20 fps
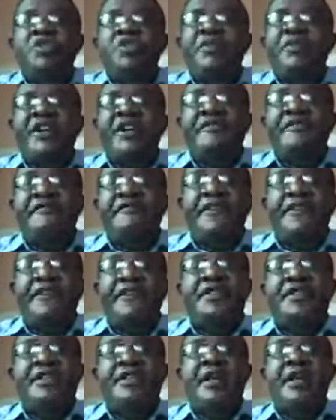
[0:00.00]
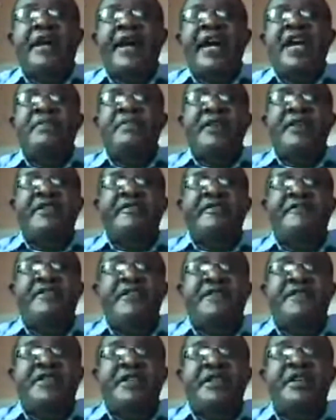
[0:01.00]
You bring 50, I bring
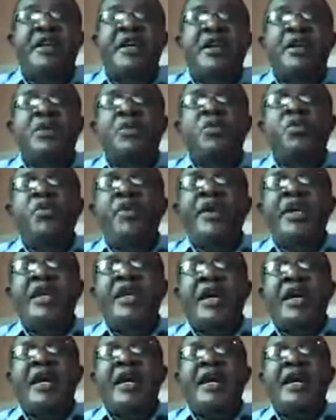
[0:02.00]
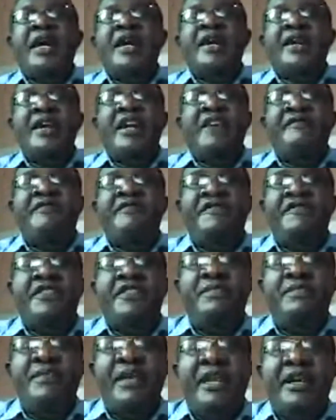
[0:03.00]
50, we are
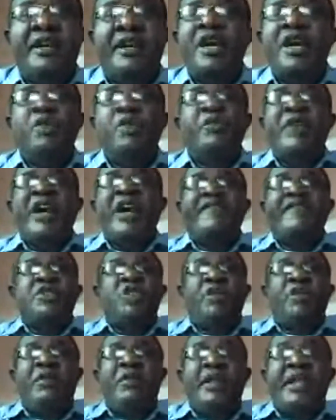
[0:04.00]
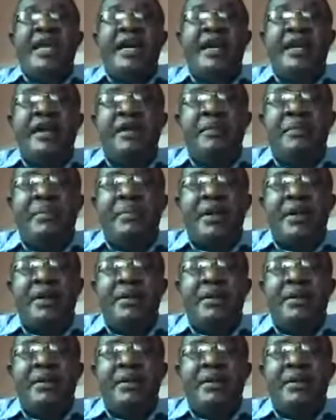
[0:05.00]
150 million. We have doubled their number.